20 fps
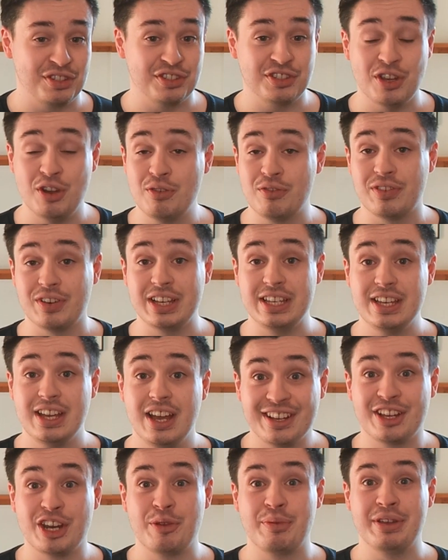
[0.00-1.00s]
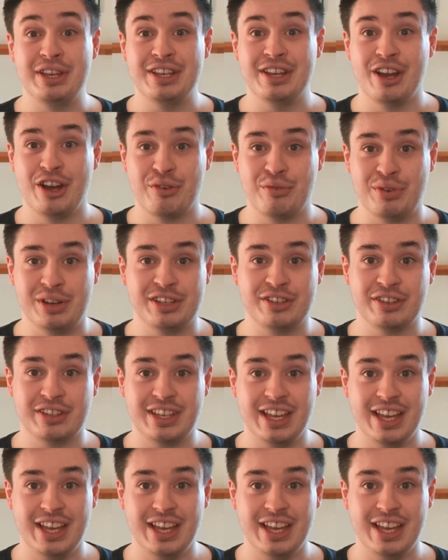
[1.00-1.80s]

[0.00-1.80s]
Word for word: So hopefully going to be a really good